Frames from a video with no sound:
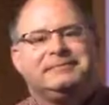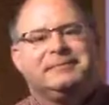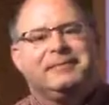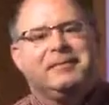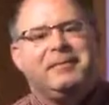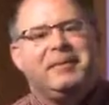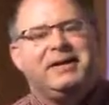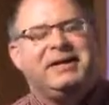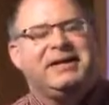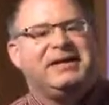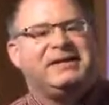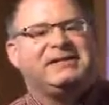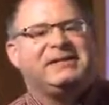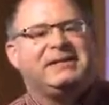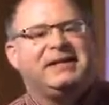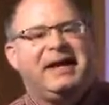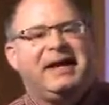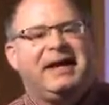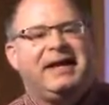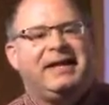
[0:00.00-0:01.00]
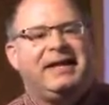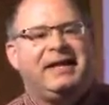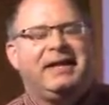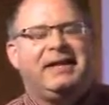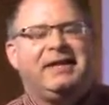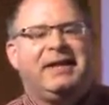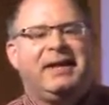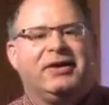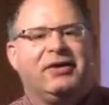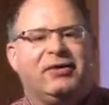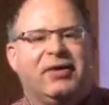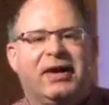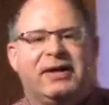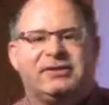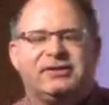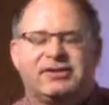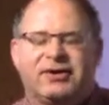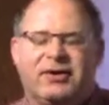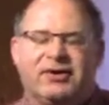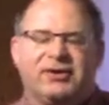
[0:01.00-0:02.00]
Monday is the day that
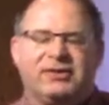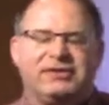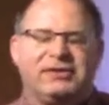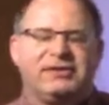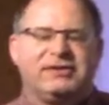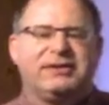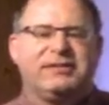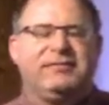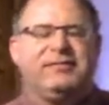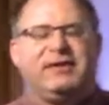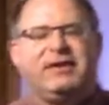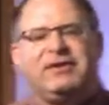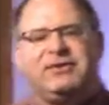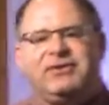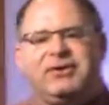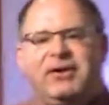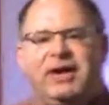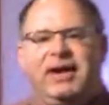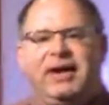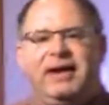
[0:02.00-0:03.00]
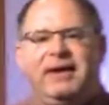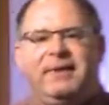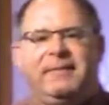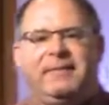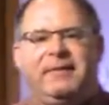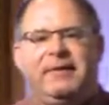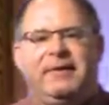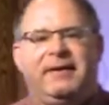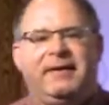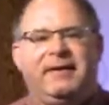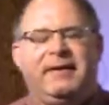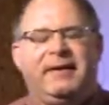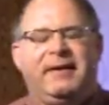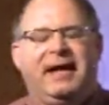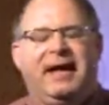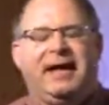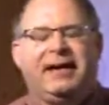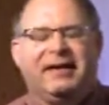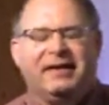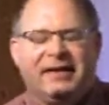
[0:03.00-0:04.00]
Christ curses the fig tree
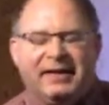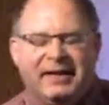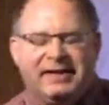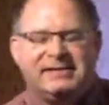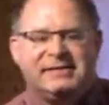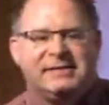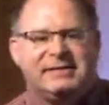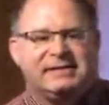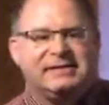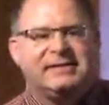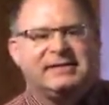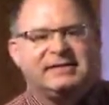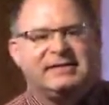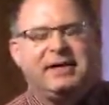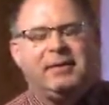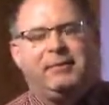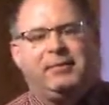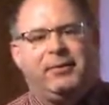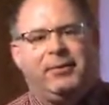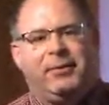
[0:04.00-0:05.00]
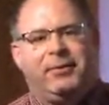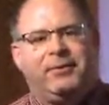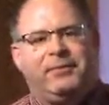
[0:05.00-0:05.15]
and cleanses the temple.